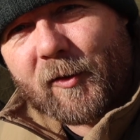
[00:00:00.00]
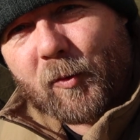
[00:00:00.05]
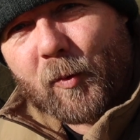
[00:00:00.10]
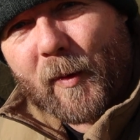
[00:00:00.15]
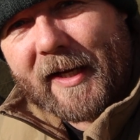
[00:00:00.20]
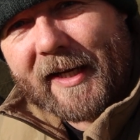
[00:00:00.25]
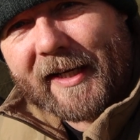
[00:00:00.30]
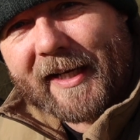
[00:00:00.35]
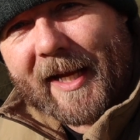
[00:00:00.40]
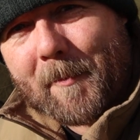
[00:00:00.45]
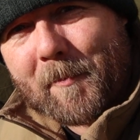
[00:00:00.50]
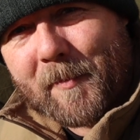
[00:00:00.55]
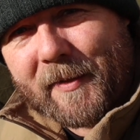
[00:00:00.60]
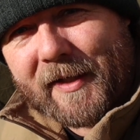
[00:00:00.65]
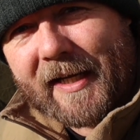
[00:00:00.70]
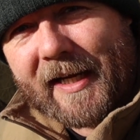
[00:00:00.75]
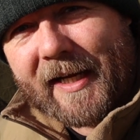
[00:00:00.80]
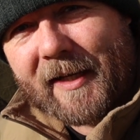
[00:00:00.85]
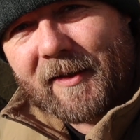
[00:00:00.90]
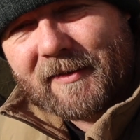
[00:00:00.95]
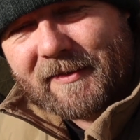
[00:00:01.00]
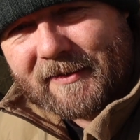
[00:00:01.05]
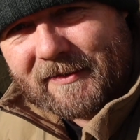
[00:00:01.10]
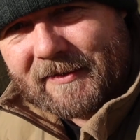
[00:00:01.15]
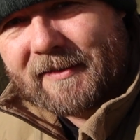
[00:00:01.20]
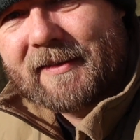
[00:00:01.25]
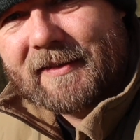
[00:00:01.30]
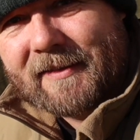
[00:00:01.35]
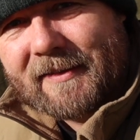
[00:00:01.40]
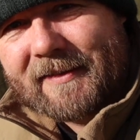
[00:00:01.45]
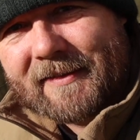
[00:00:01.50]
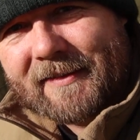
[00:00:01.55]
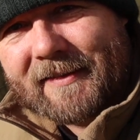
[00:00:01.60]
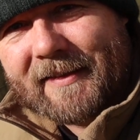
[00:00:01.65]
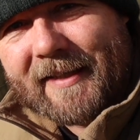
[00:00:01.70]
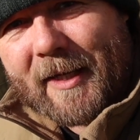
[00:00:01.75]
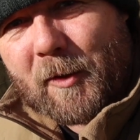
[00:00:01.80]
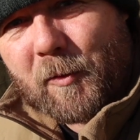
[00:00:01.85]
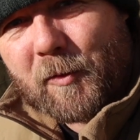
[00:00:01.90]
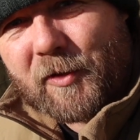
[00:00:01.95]
of winter camping in it,
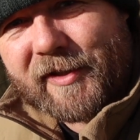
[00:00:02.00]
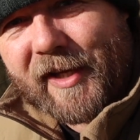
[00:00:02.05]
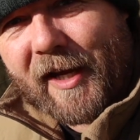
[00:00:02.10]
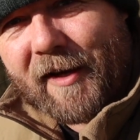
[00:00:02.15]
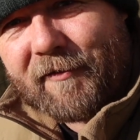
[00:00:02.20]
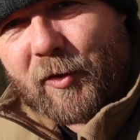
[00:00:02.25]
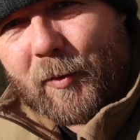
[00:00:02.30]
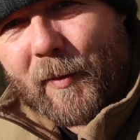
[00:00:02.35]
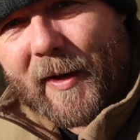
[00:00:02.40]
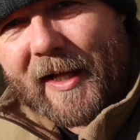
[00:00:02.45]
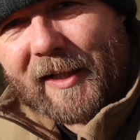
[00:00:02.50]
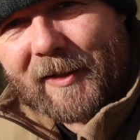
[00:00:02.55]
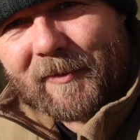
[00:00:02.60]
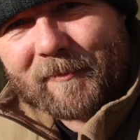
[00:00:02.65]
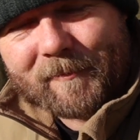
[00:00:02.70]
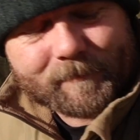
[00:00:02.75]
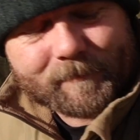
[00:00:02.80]
it will serve you well.